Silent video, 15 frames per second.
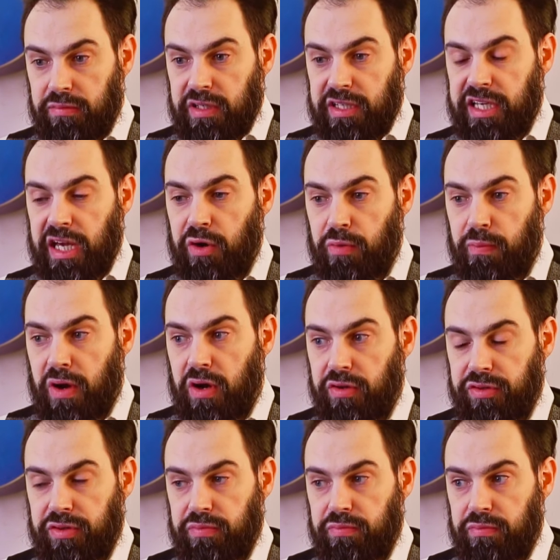care
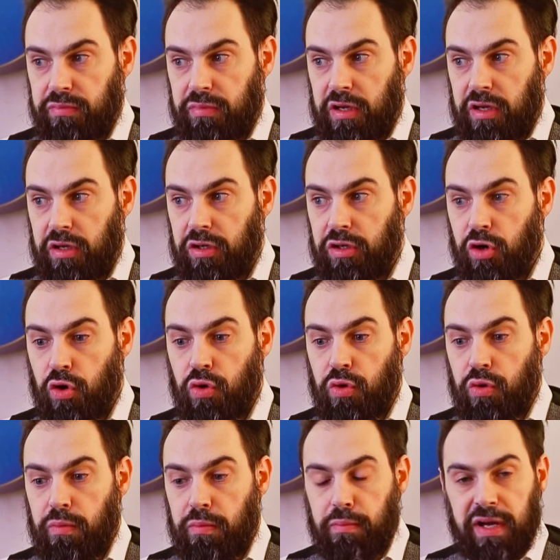about
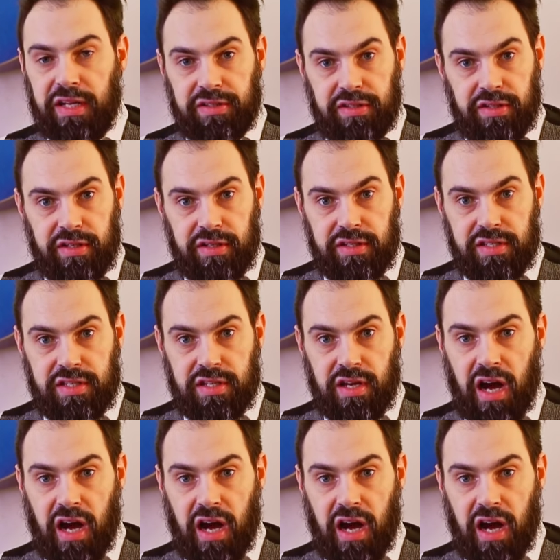low maintenance,